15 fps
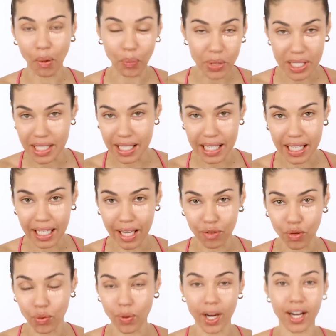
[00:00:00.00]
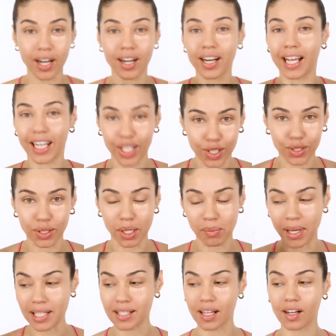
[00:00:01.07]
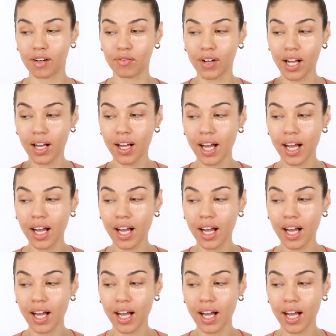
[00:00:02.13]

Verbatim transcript: we're seeing everywhere, including myself,